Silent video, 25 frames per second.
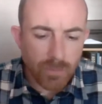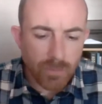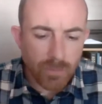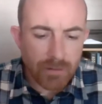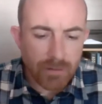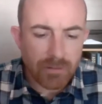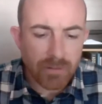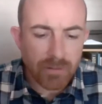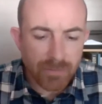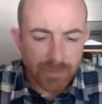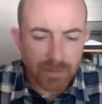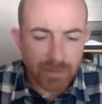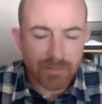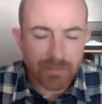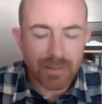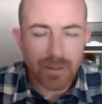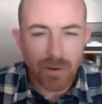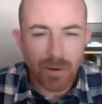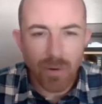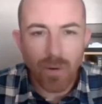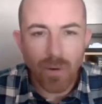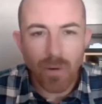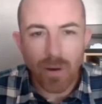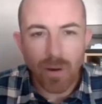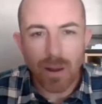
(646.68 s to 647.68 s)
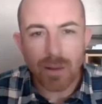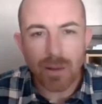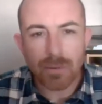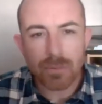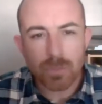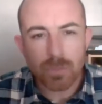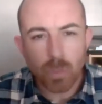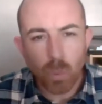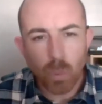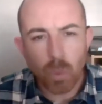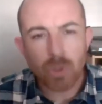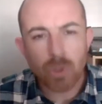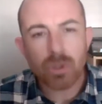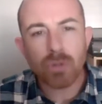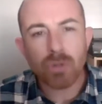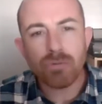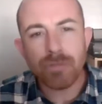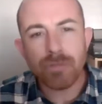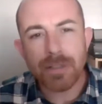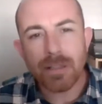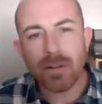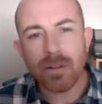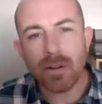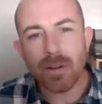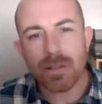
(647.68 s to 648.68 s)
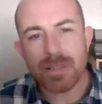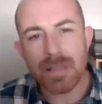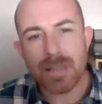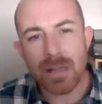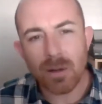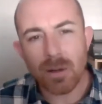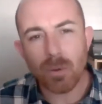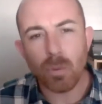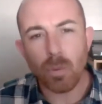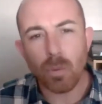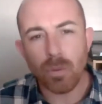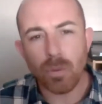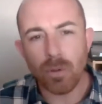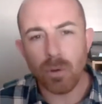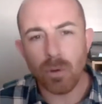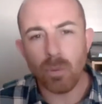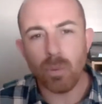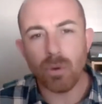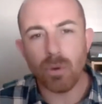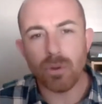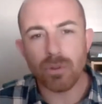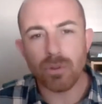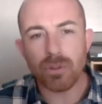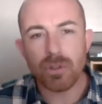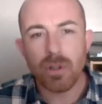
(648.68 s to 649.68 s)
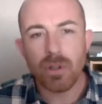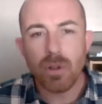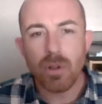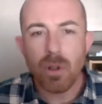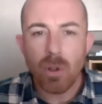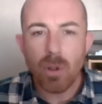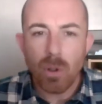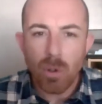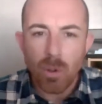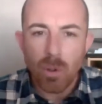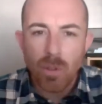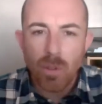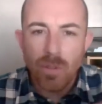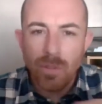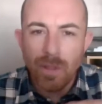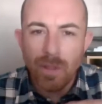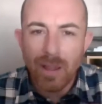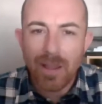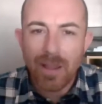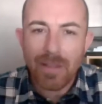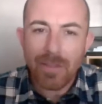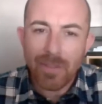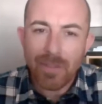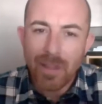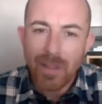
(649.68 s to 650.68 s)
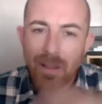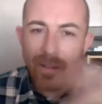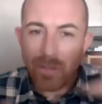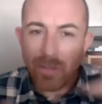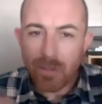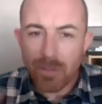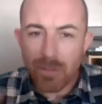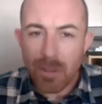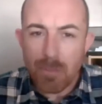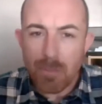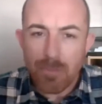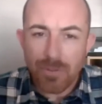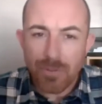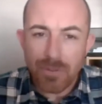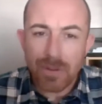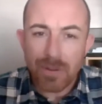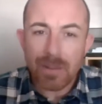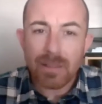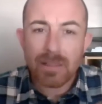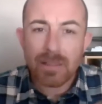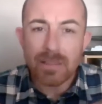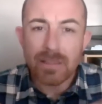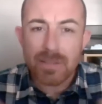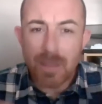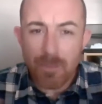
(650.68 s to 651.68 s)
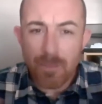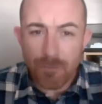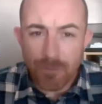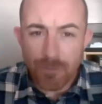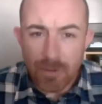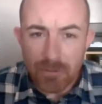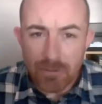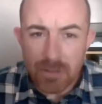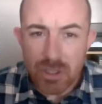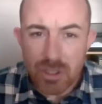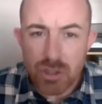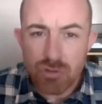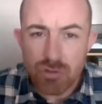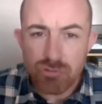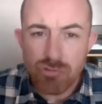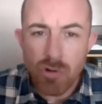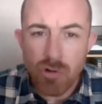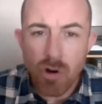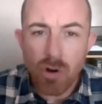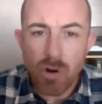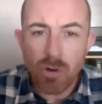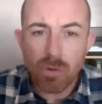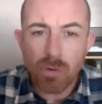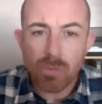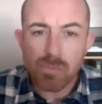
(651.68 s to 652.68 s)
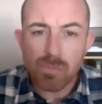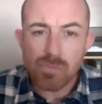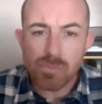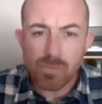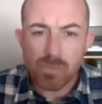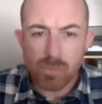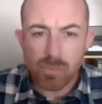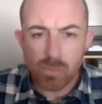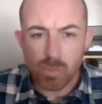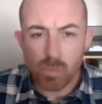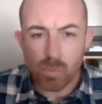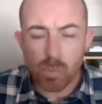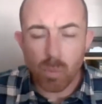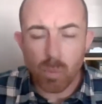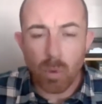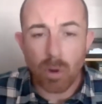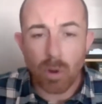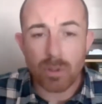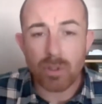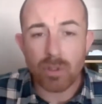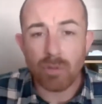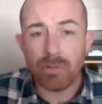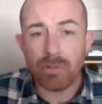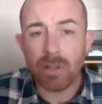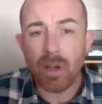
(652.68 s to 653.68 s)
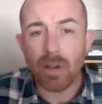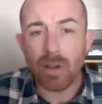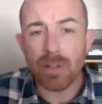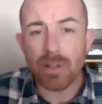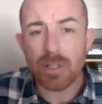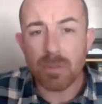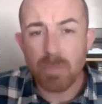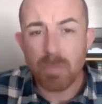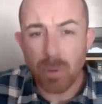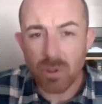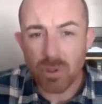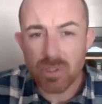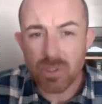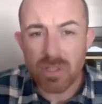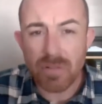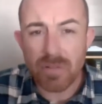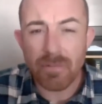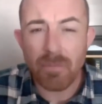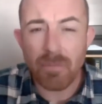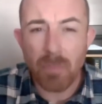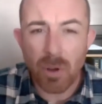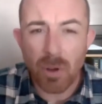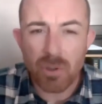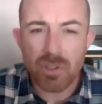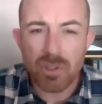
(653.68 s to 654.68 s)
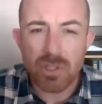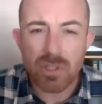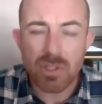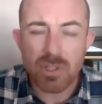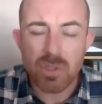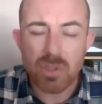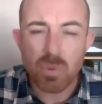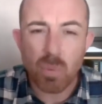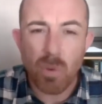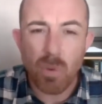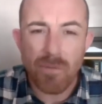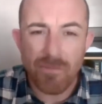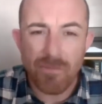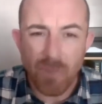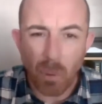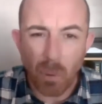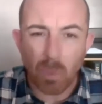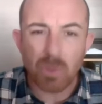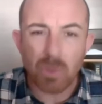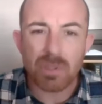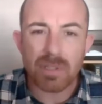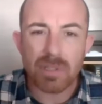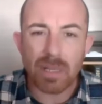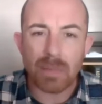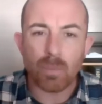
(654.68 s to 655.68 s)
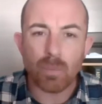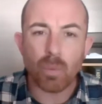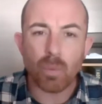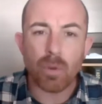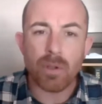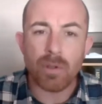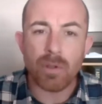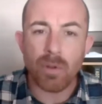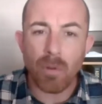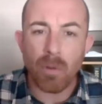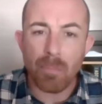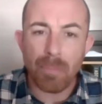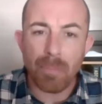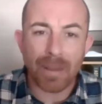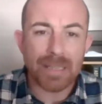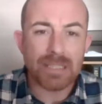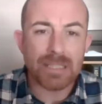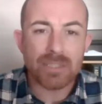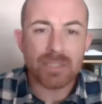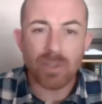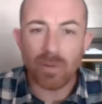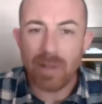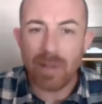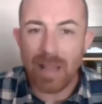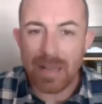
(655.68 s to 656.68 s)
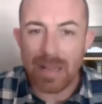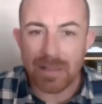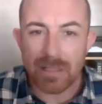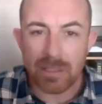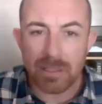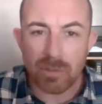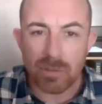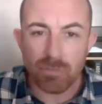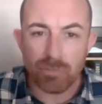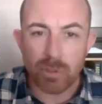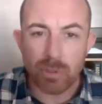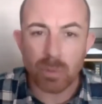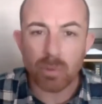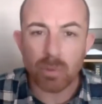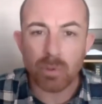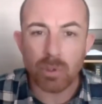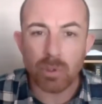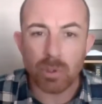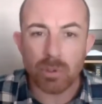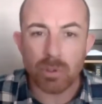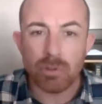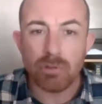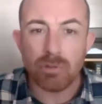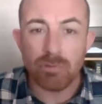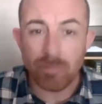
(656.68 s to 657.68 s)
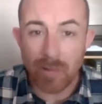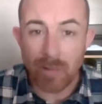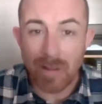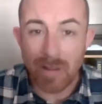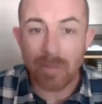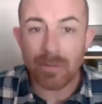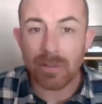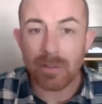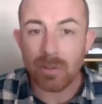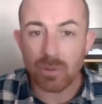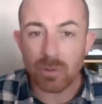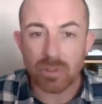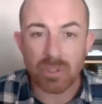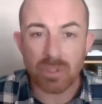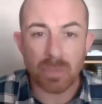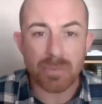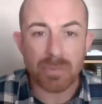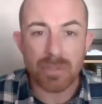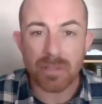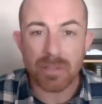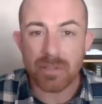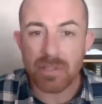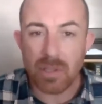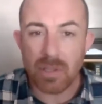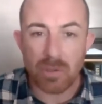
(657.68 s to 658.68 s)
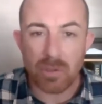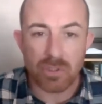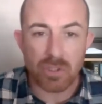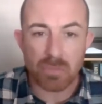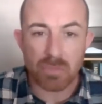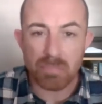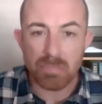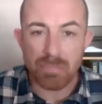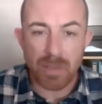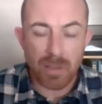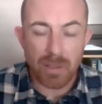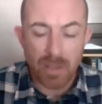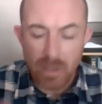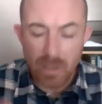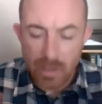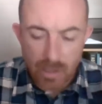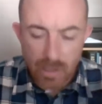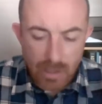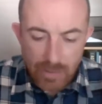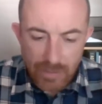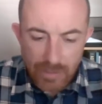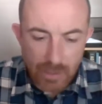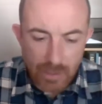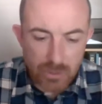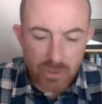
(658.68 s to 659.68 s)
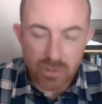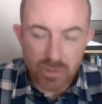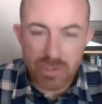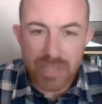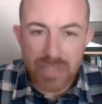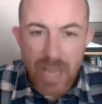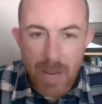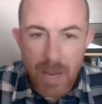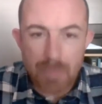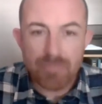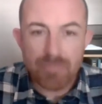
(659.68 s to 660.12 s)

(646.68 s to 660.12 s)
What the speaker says: very, very high. What I realized now though was that them feelings, them very strong, what I regard as positive emotions, were false and were not based on any real good grounding or substance. It was just